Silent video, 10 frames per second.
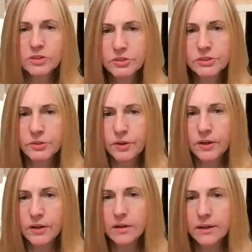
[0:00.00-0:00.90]
grocery store
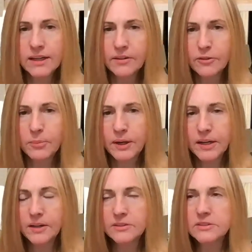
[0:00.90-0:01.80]
like everybody
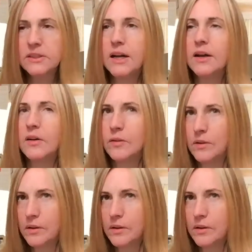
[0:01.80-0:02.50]
else. And I go,